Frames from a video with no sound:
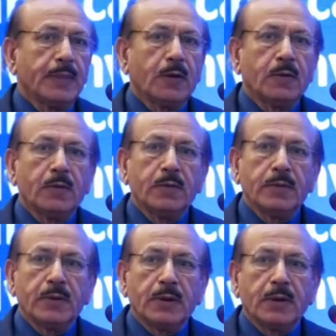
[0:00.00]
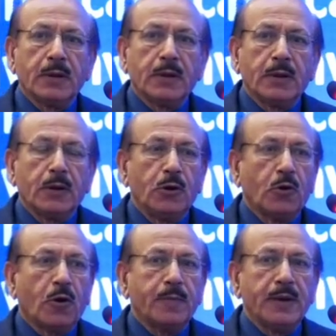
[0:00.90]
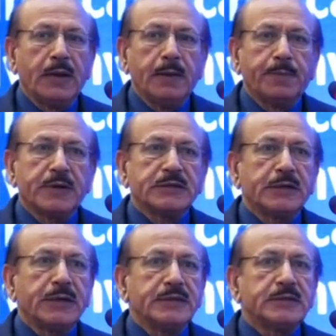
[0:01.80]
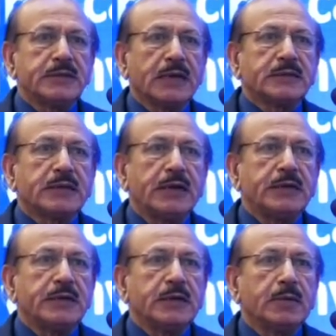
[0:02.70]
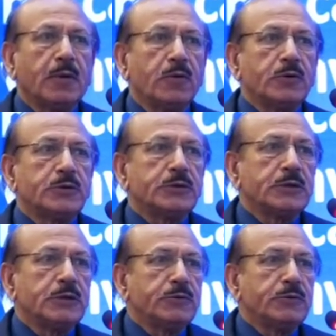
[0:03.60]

Now, normally a person is excreting about